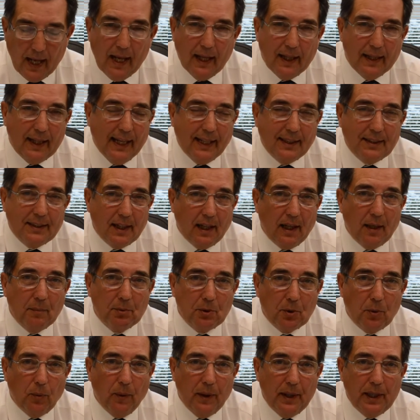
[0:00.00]
That
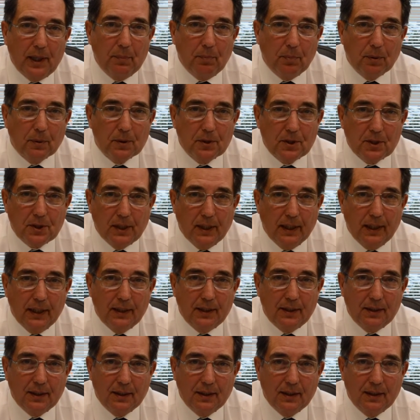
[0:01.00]
top
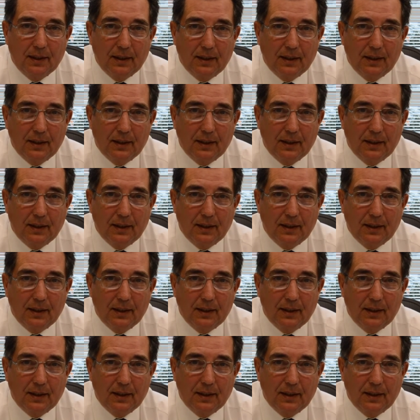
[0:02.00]
20%,